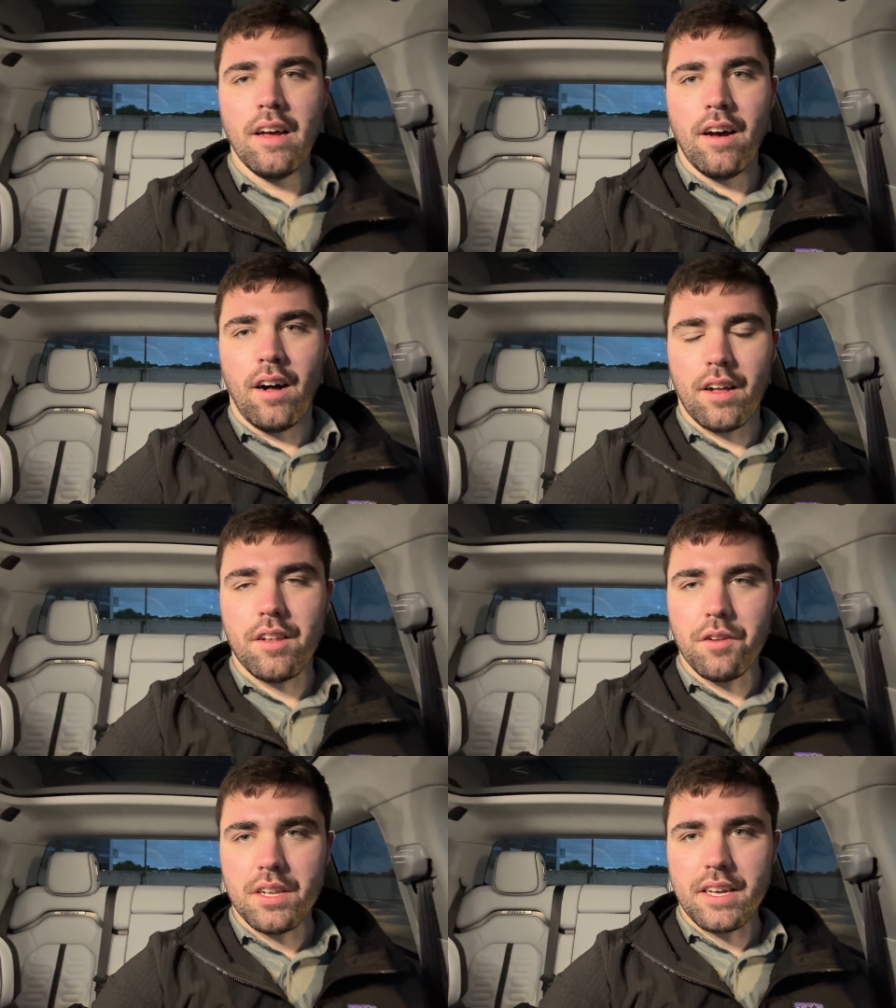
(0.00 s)
I'll
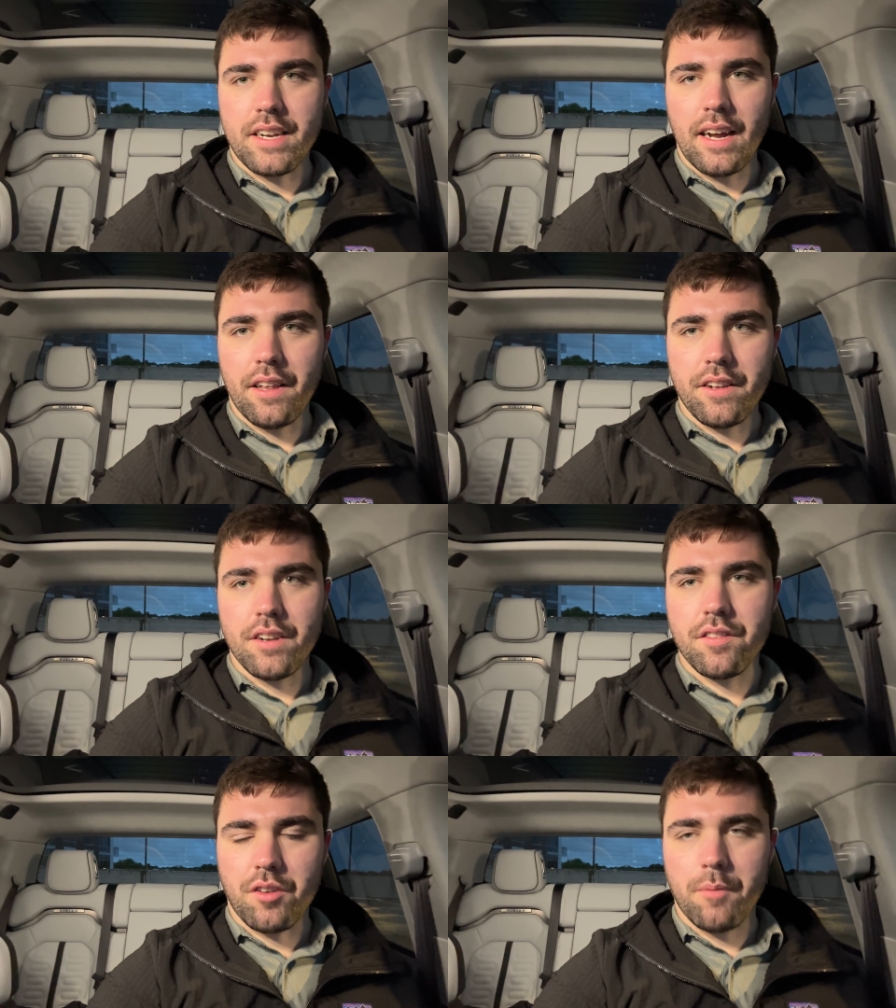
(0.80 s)
include a link down in
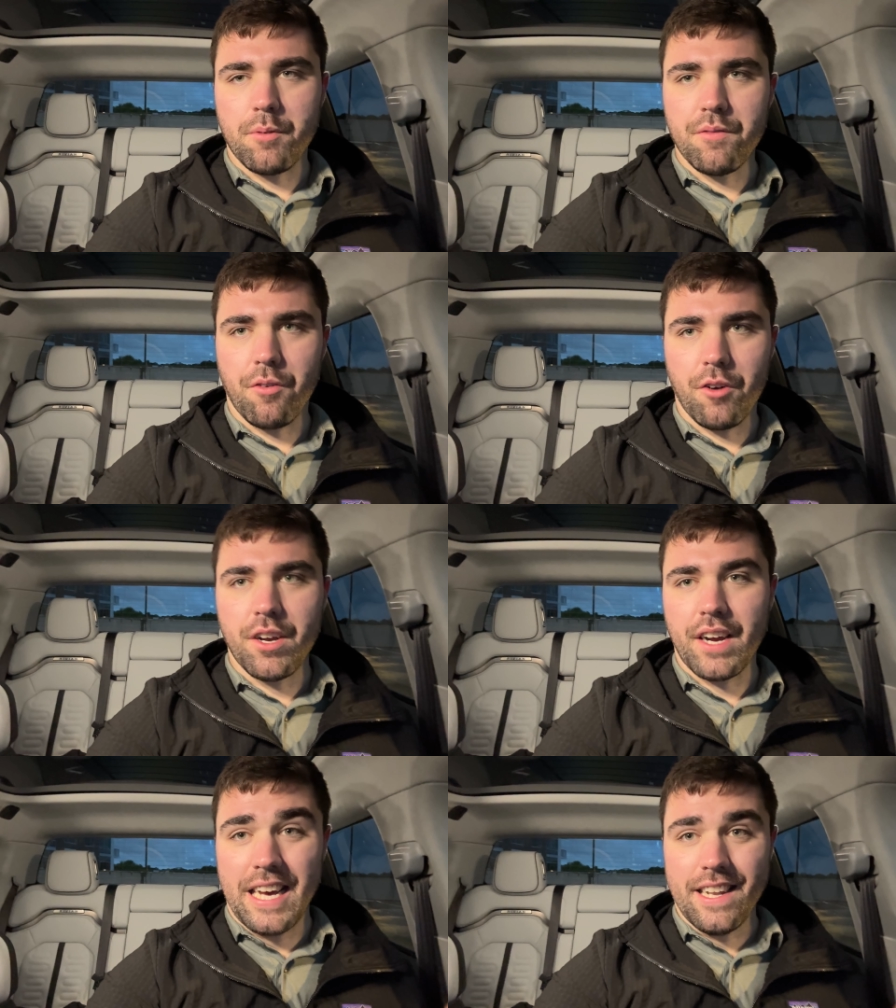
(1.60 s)
the description for
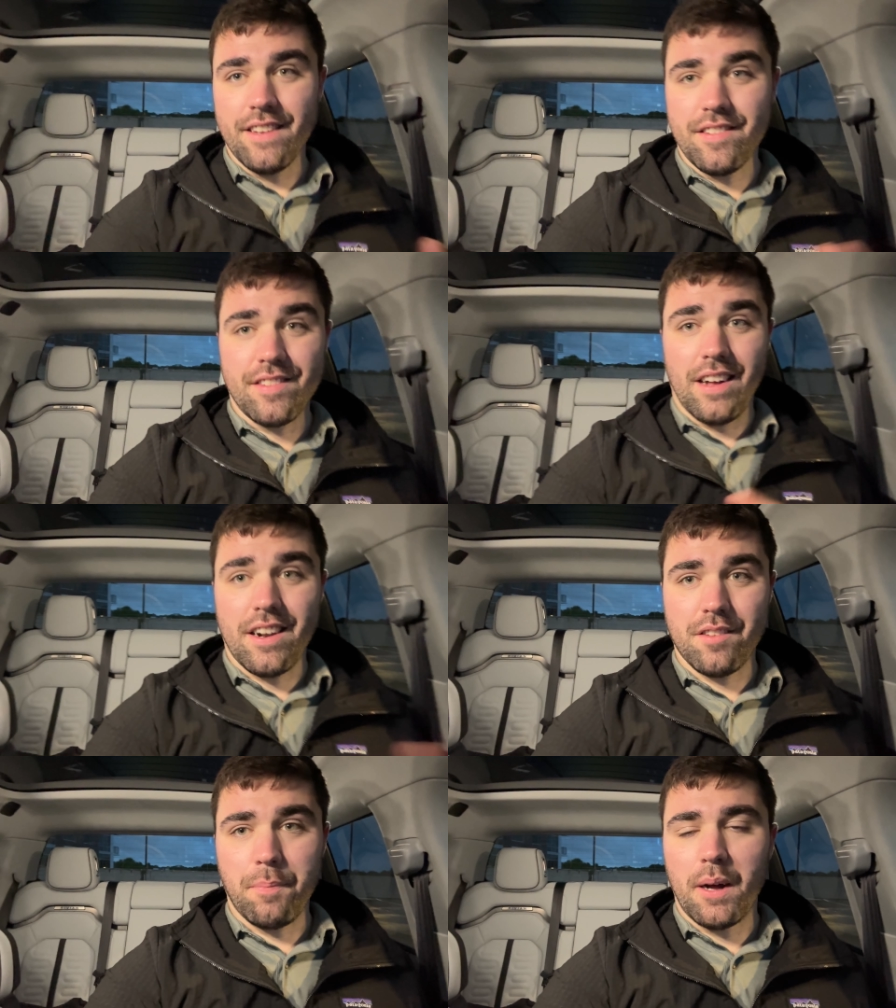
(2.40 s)
you. Again, this is not
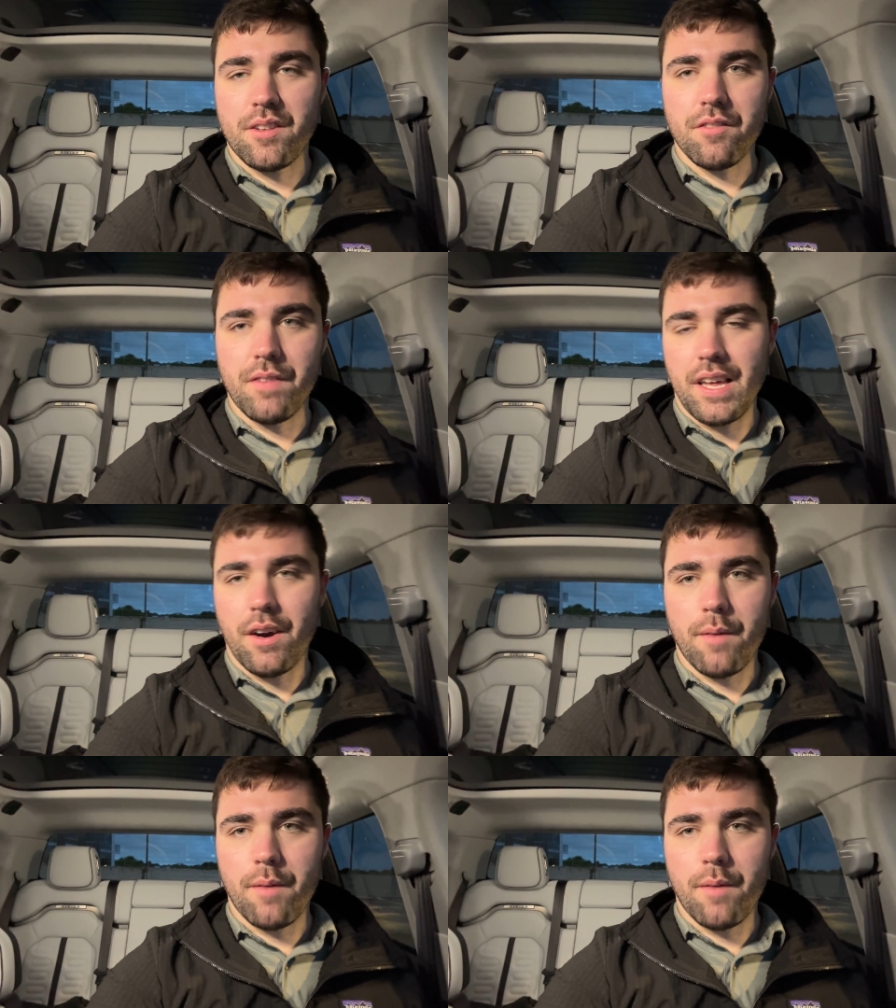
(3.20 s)
a sponsored video.